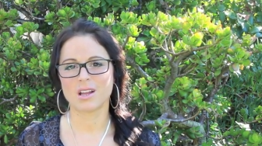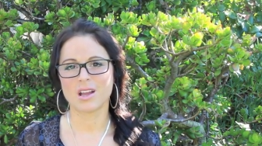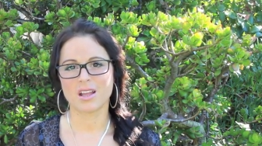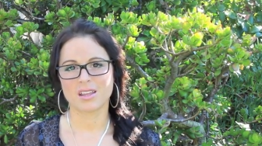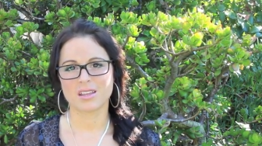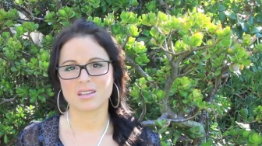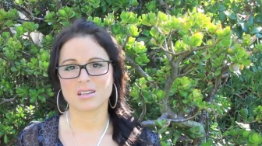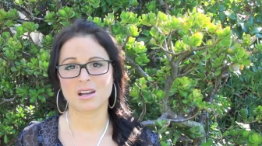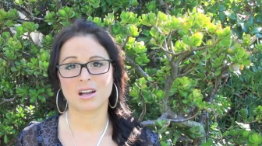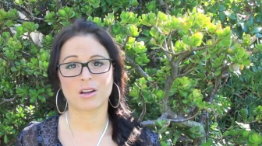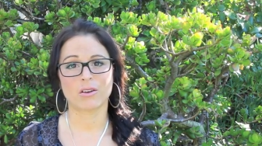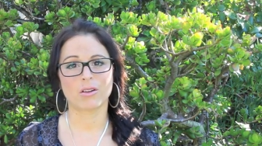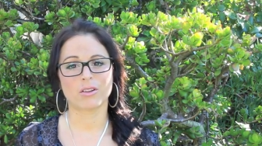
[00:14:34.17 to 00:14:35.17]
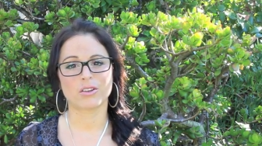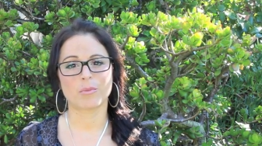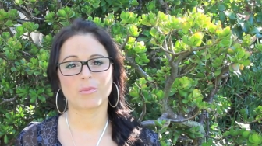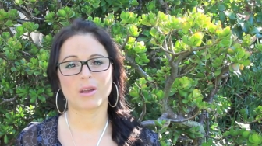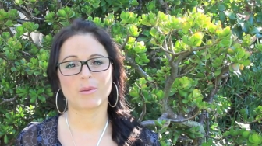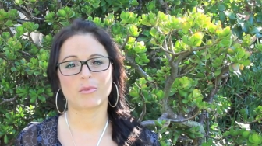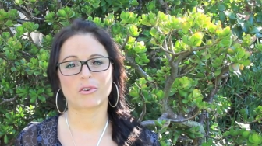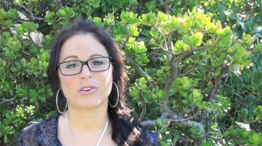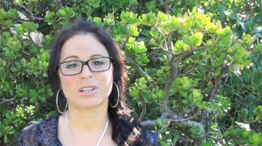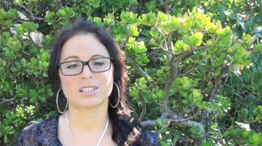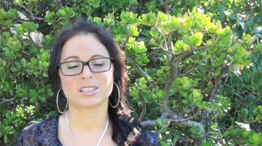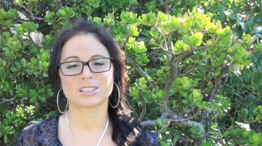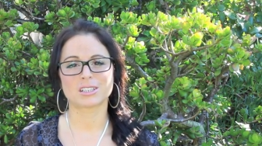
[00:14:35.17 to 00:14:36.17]
Here are all your
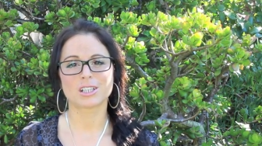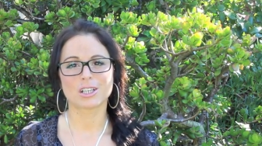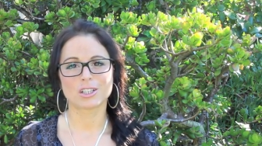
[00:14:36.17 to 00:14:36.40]
memories,